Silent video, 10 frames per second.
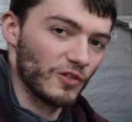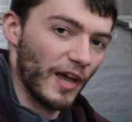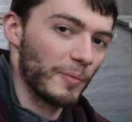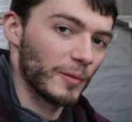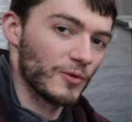
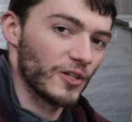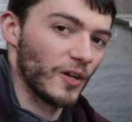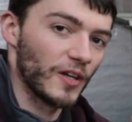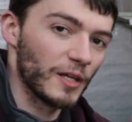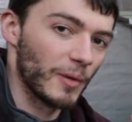lapping machine
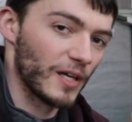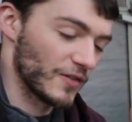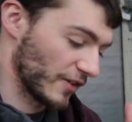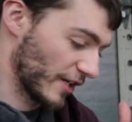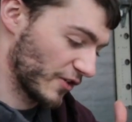on eBay
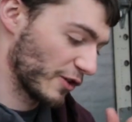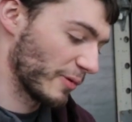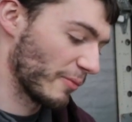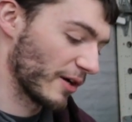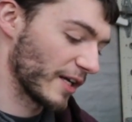is like
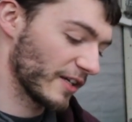stupid money,